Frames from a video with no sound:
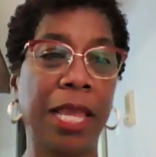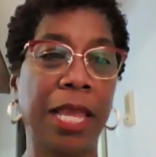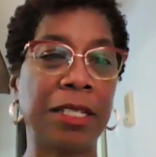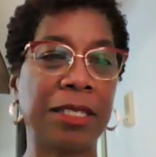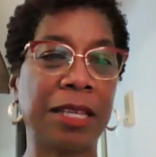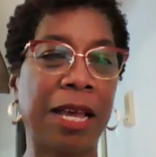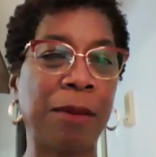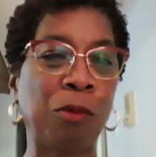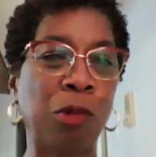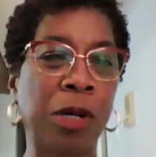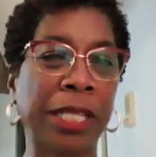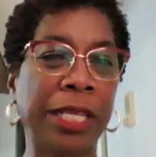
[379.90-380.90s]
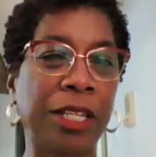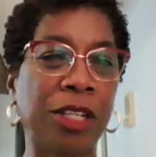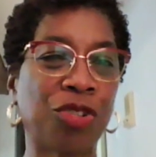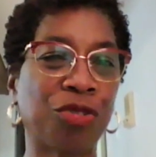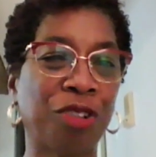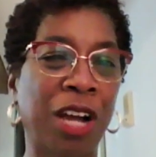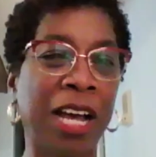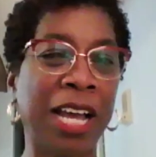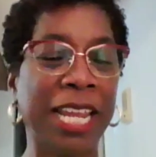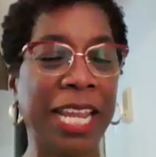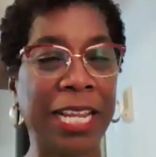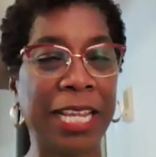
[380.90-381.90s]
And so I'm willing to
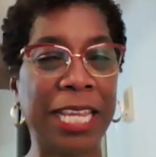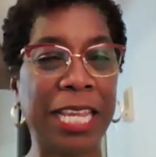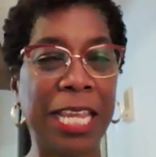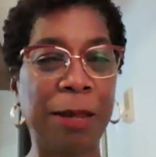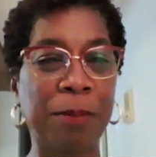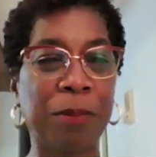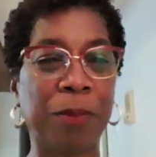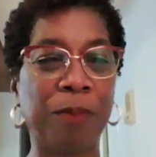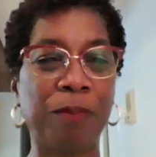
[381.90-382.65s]
try and keep